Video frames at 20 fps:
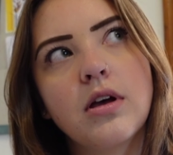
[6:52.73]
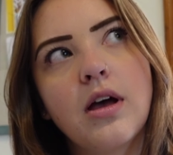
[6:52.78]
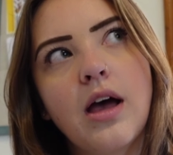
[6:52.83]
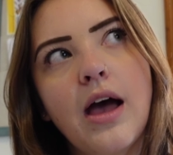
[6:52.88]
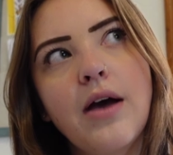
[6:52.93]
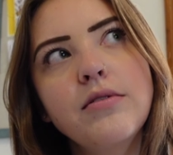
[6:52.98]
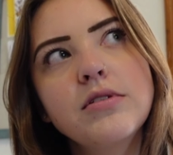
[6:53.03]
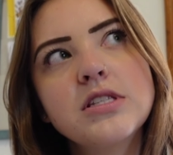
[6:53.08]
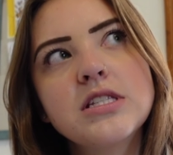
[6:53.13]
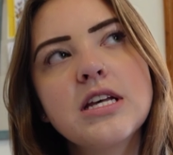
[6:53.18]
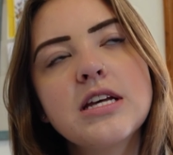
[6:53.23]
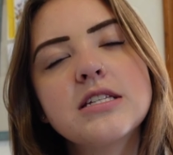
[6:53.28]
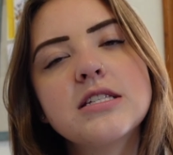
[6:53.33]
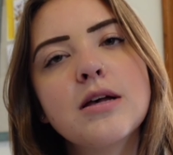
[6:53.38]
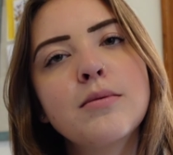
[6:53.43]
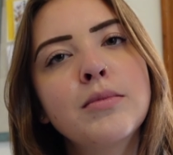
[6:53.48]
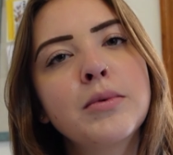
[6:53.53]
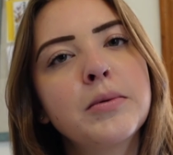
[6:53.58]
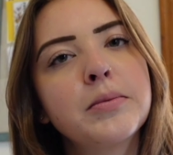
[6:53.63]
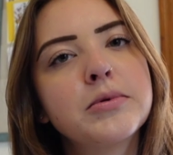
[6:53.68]
I would say
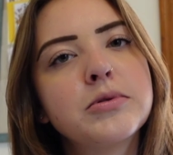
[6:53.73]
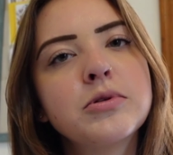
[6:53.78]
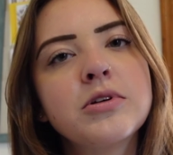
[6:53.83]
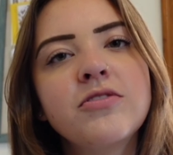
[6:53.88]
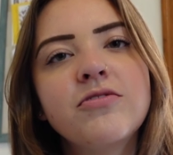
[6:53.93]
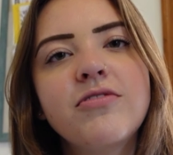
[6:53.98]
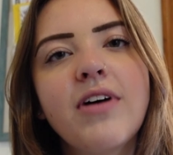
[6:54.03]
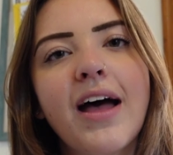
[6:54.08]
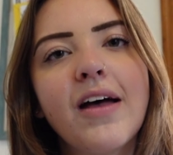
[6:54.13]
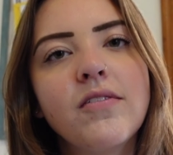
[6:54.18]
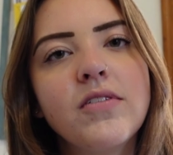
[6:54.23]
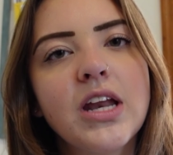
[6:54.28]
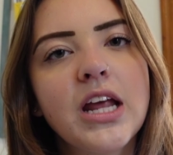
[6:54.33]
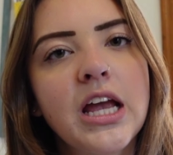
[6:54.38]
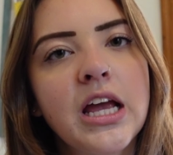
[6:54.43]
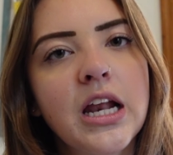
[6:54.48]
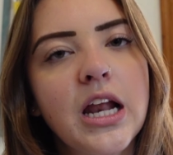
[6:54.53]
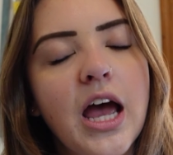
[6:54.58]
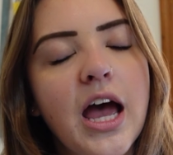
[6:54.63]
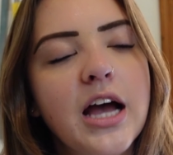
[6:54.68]
somewhere between 5 and
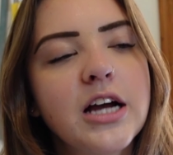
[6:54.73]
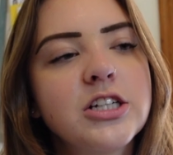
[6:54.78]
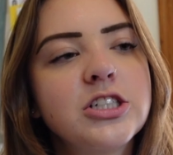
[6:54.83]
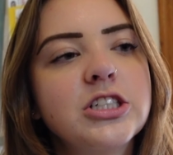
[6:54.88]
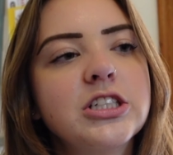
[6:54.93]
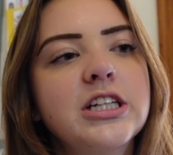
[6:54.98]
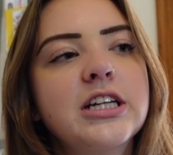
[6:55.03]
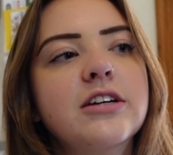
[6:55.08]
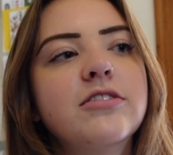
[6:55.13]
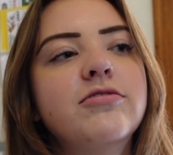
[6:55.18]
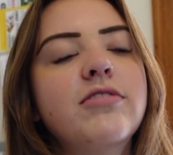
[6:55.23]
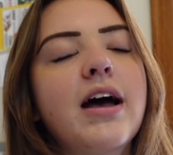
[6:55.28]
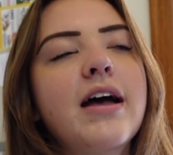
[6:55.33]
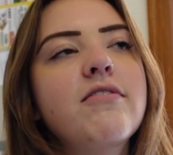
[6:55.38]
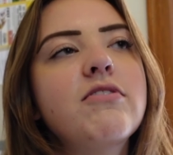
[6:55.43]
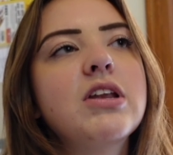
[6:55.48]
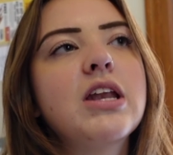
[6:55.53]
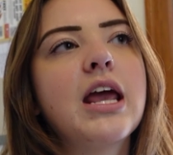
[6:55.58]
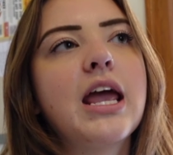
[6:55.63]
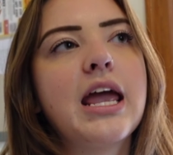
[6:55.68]
8, actually.
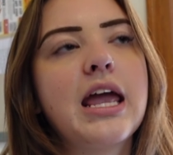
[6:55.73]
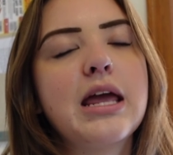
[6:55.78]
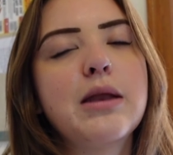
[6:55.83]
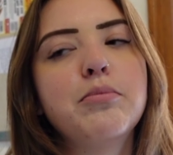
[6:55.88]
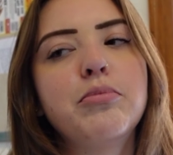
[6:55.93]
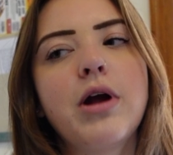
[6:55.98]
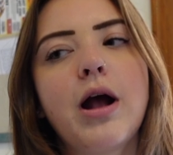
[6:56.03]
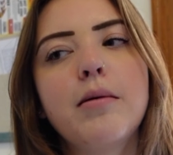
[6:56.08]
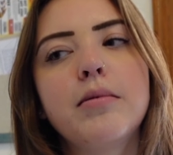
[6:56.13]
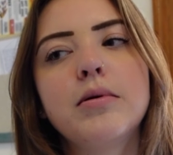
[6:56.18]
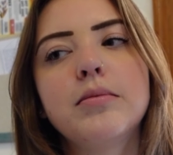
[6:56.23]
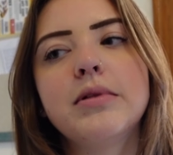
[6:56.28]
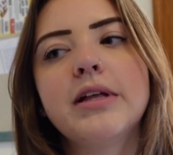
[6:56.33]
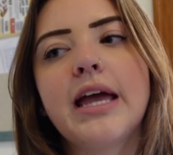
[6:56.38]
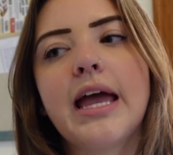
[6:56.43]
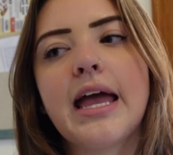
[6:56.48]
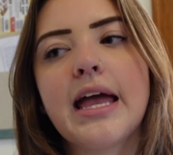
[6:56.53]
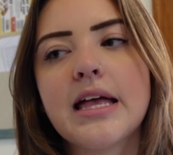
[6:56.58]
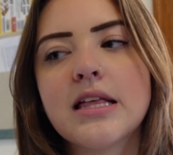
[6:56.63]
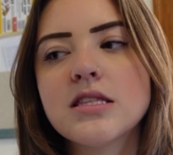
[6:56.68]
5 and 8
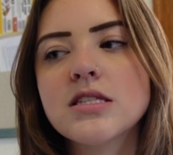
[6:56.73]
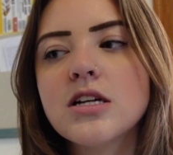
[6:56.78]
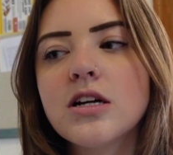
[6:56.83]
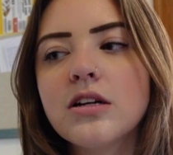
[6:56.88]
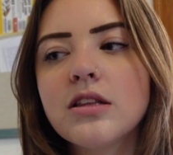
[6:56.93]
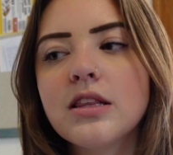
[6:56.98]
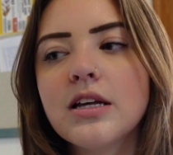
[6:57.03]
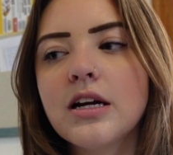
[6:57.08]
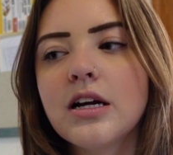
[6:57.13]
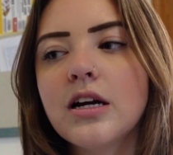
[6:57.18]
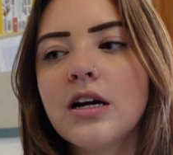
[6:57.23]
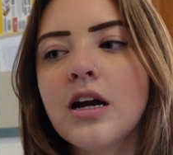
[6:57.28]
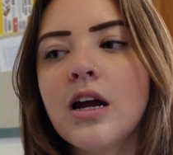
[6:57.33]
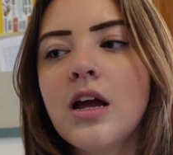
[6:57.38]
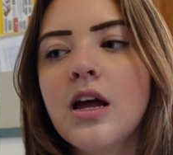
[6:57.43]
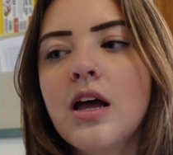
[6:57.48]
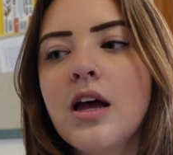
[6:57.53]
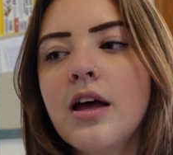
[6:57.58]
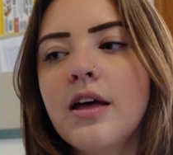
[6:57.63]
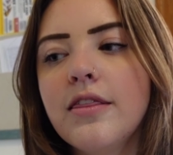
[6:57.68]
probably answered their
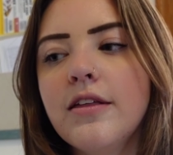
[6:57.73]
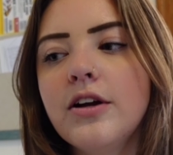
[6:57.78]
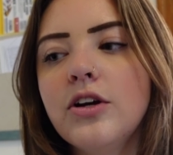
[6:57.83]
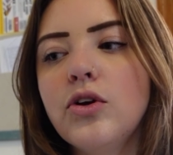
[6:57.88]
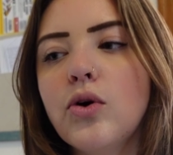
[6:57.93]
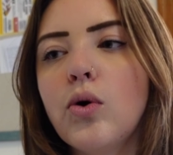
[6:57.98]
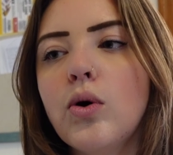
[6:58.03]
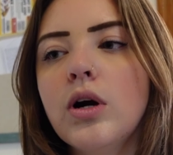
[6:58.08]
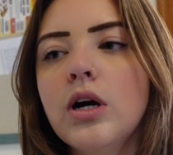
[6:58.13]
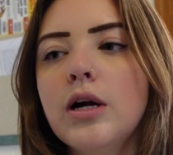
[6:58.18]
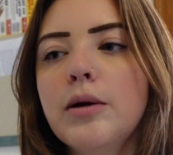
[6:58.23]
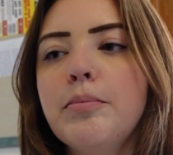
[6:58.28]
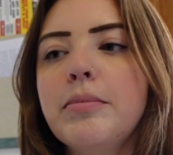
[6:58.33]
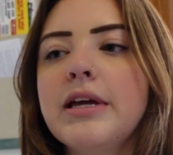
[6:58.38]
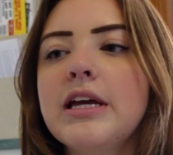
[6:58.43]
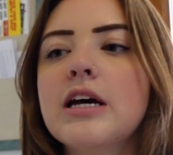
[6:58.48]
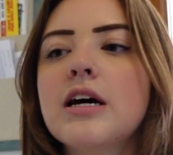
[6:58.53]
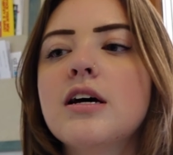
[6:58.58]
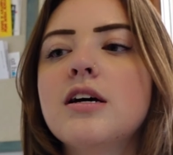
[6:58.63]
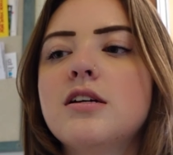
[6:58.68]
door
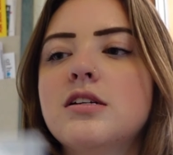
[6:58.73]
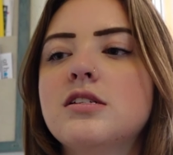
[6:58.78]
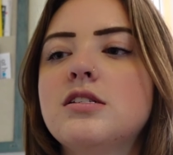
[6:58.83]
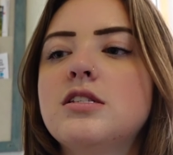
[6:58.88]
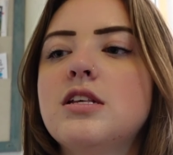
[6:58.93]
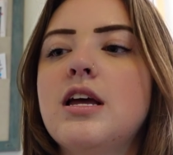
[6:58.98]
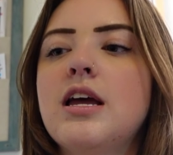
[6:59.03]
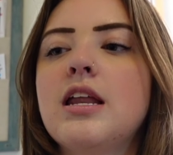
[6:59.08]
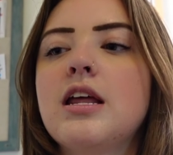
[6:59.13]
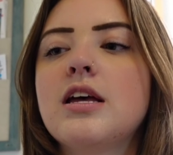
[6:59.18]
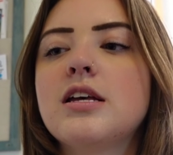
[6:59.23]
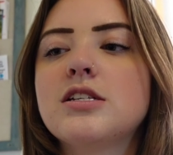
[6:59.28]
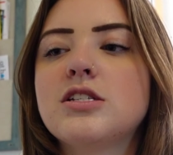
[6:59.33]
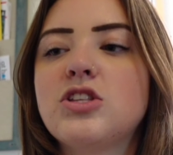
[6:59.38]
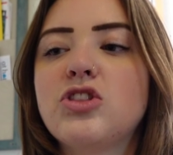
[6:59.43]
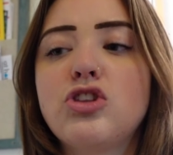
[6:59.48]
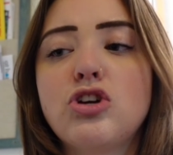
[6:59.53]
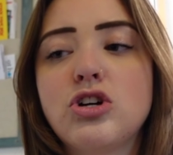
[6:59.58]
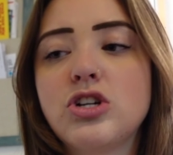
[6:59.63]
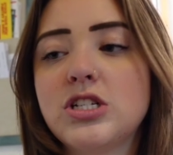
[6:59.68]
because it is
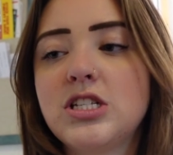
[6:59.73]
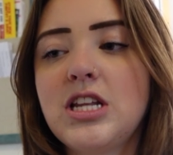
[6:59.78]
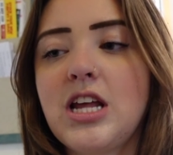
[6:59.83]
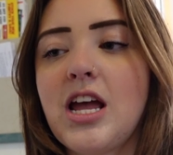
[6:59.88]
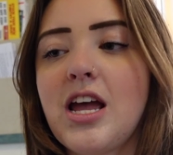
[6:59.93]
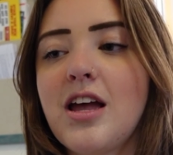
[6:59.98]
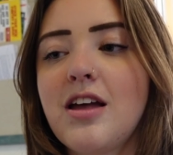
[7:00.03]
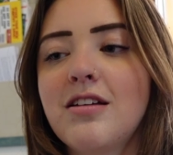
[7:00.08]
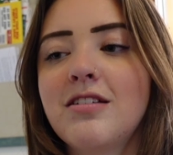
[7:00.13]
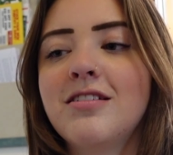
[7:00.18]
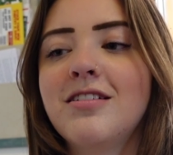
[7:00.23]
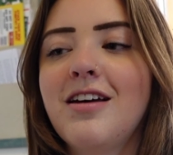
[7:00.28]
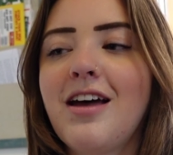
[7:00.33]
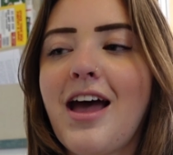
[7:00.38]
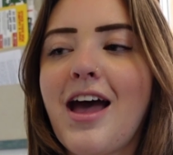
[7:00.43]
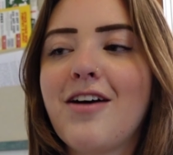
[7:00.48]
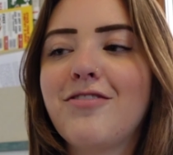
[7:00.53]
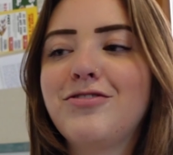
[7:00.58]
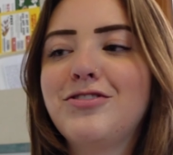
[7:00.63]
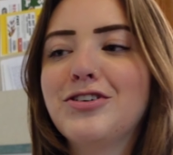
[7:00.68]
Thursday
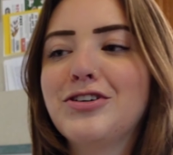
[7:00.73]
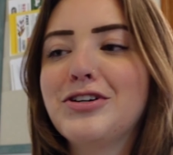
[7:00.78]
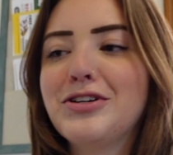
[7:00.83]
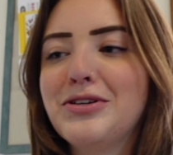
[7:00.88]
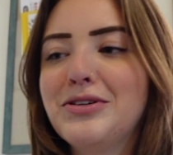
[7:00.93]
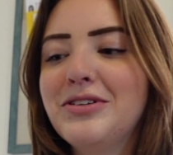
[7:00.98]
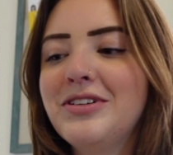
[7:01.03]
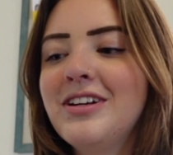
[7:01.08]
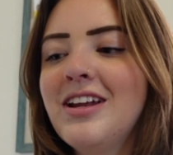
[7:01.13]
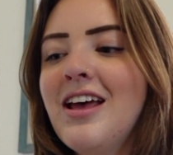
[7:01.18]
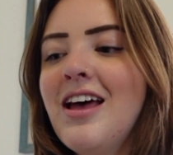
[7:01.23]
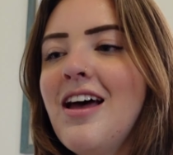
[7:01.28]
afternoon.